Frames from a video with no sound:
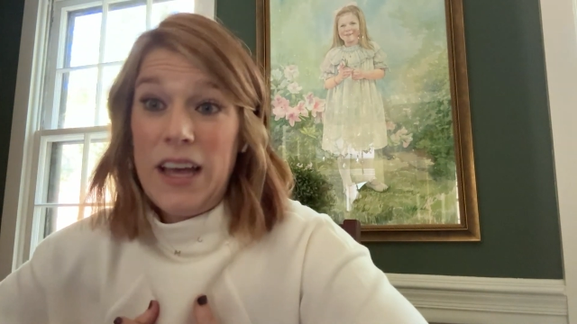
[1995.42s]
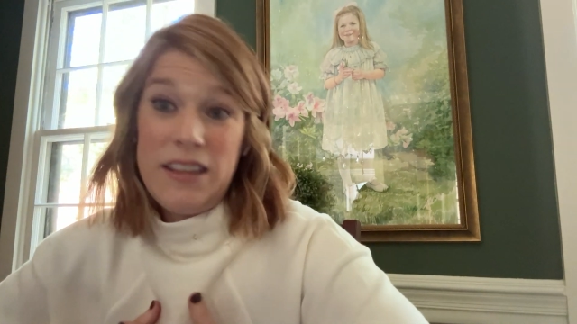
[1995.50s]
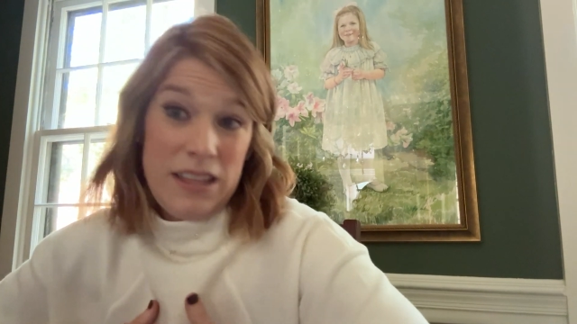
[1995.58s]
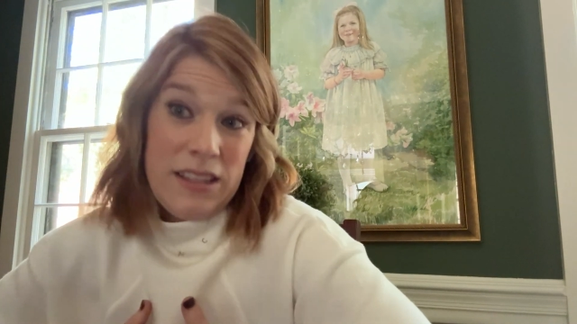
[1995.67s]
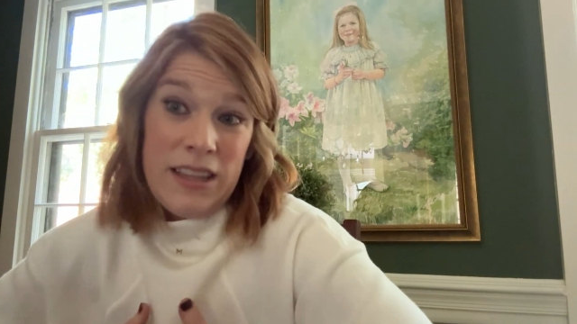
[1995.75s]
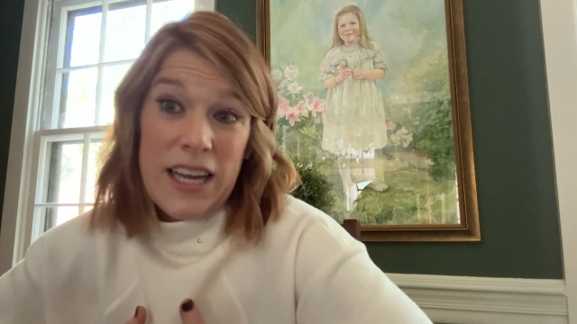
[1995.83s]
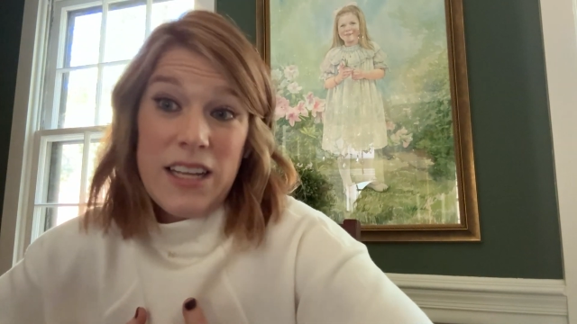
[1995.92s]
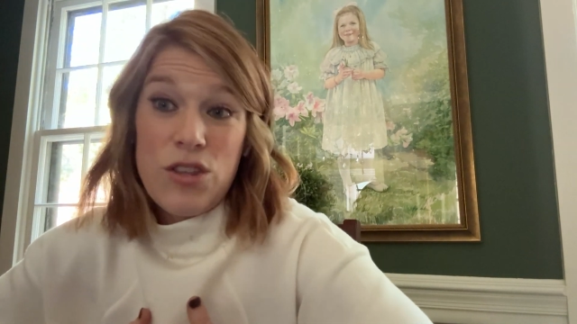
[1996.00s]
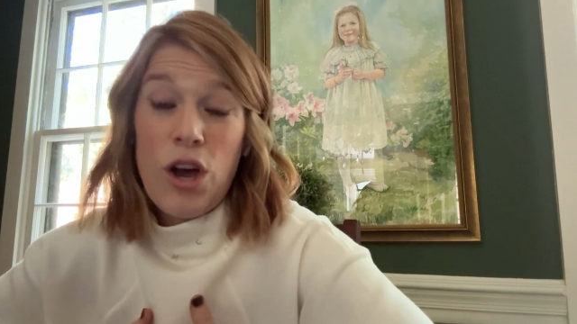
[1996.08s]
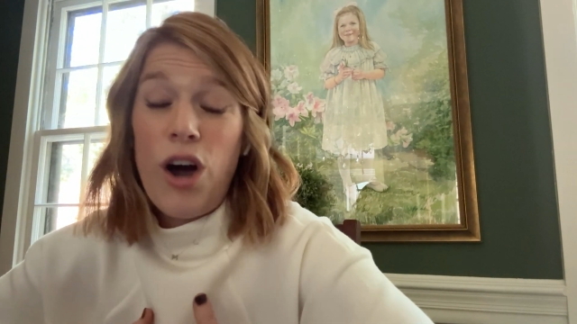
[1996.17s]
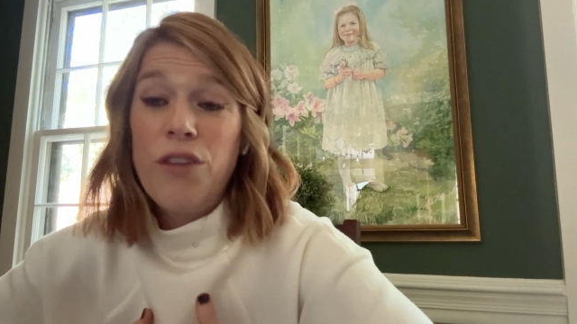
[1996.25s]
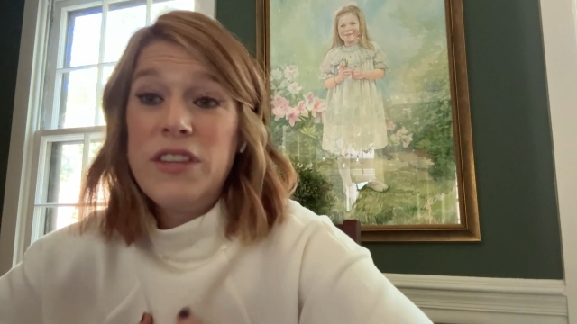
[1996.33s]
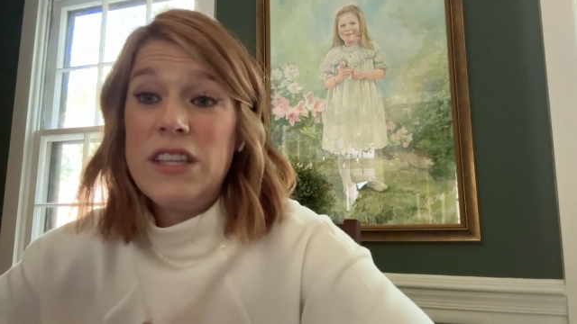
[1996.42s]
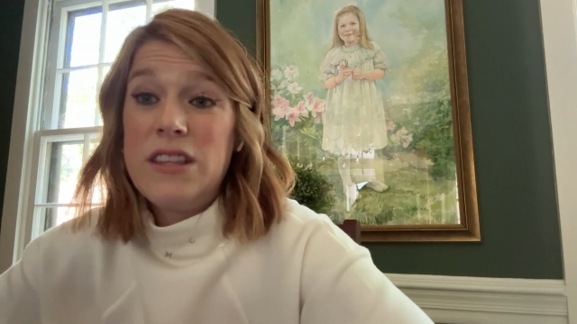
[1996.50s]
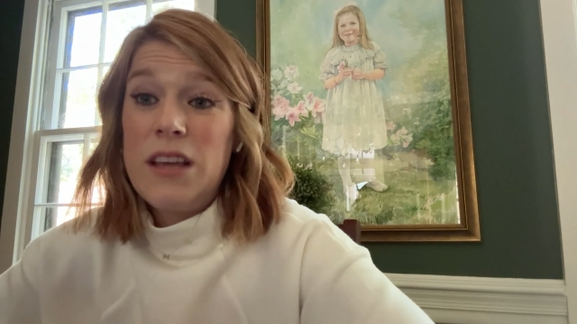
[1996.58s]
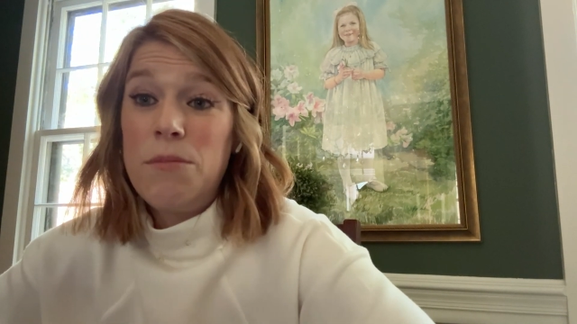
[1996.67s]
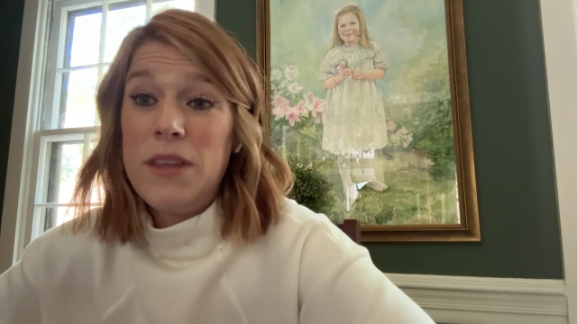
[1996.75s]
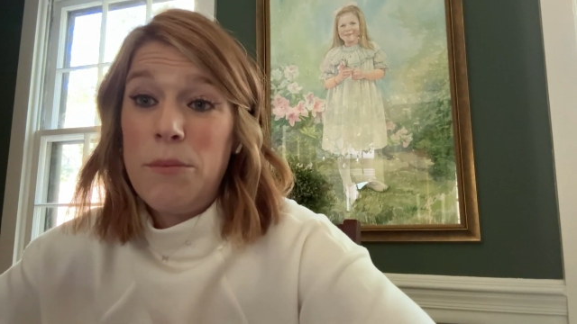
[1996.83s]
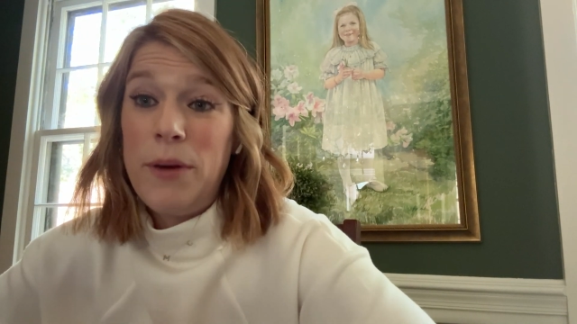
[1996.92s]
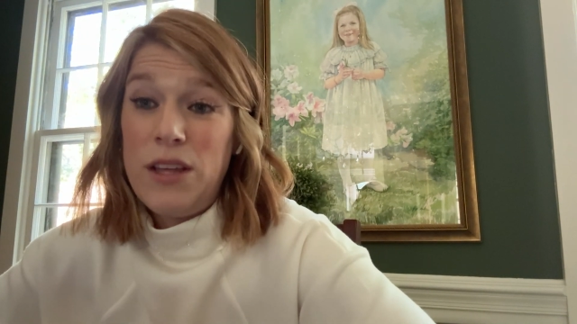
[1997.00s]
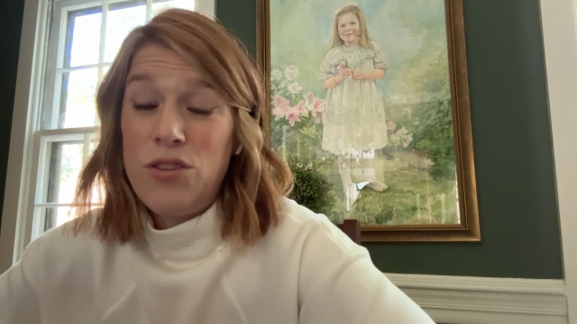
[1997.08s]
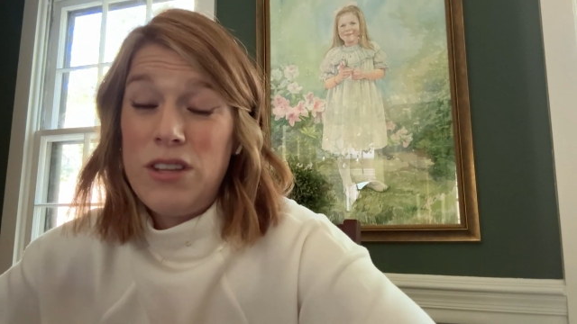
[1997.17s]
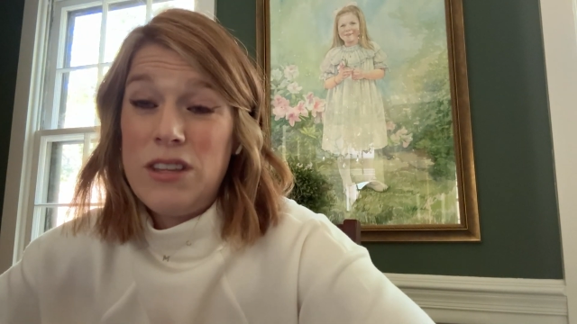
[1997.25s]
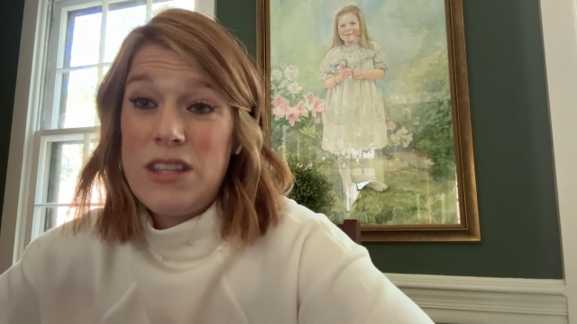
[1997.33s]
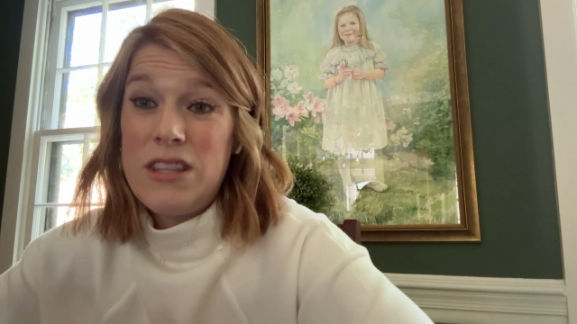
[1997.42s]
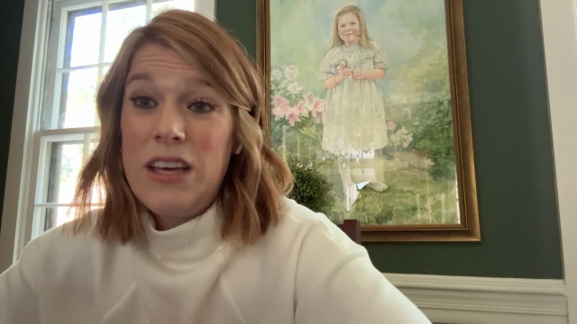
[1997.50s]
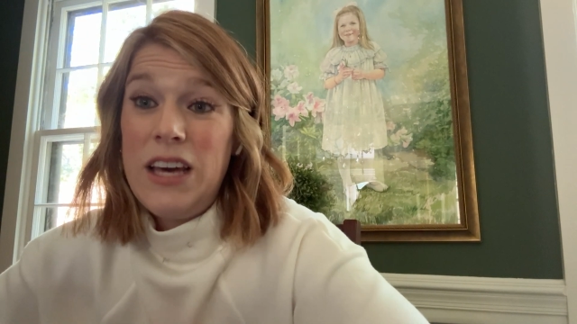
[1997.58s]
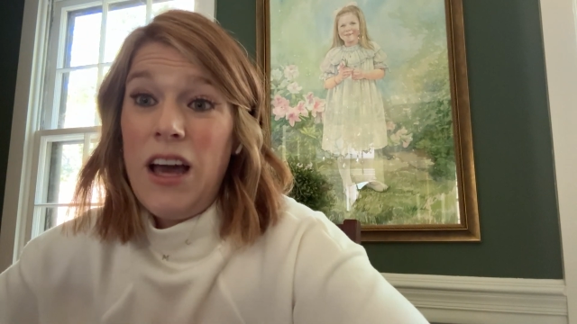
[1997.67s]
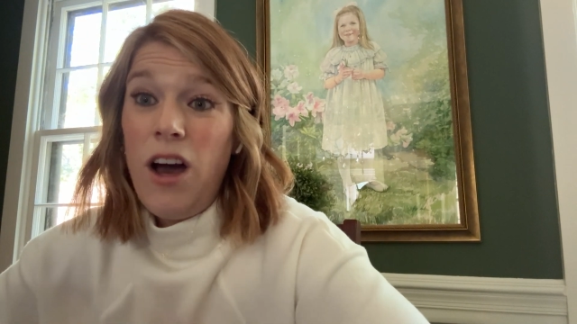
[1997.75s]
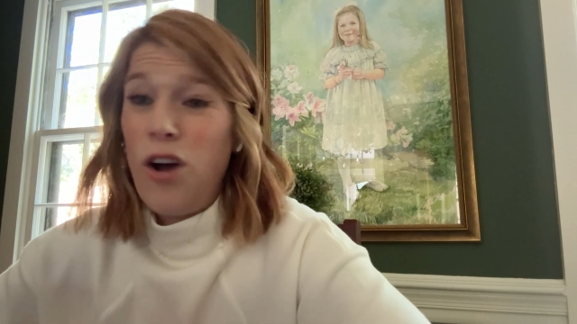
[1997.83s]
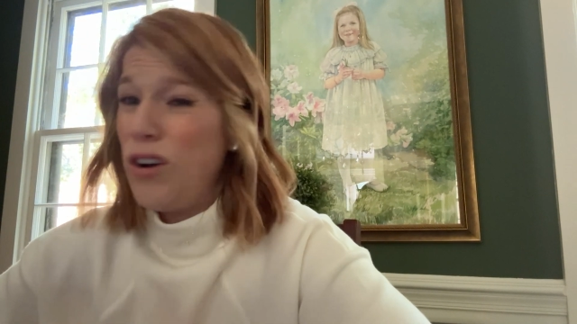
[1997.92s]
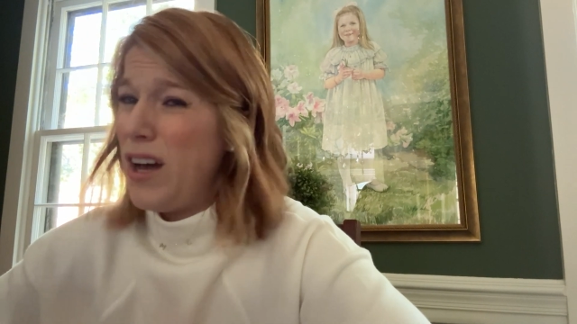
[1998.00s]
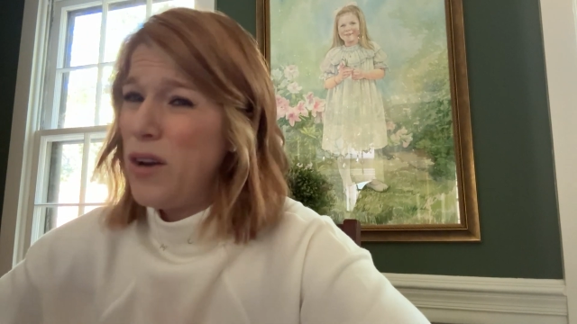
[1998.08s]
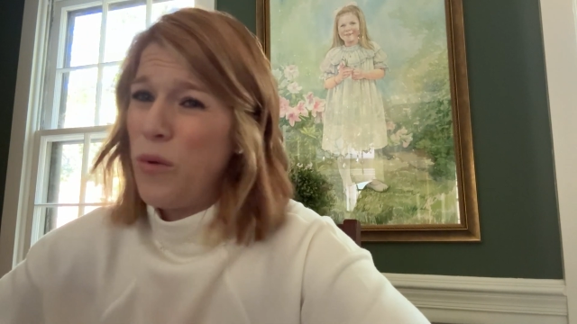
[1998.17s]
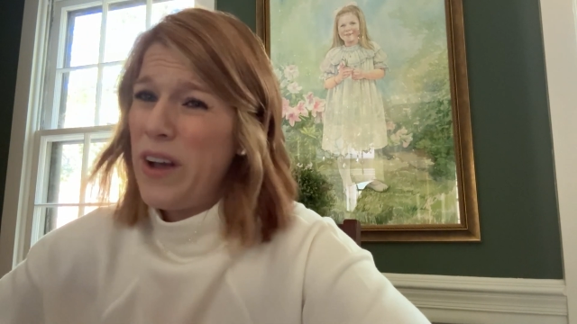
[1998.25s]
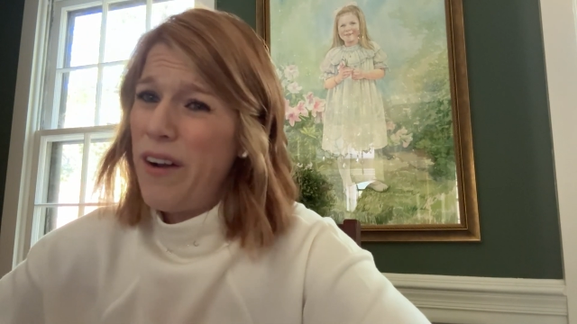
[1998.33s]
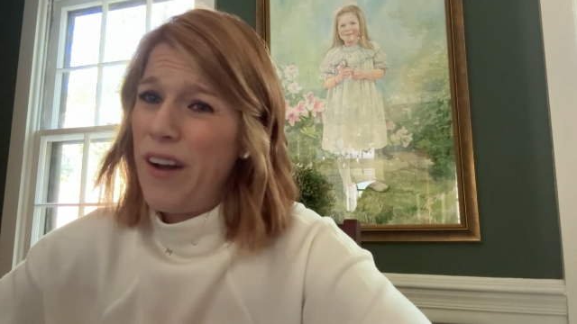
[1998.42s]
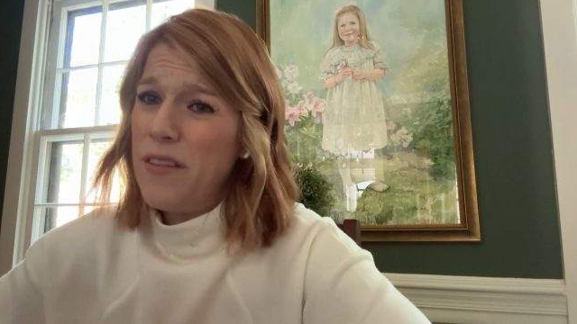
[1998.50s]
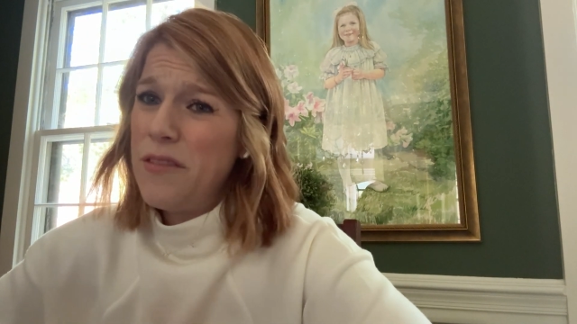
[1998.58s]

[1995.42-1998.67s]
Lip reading: that is often something patients are not aware of.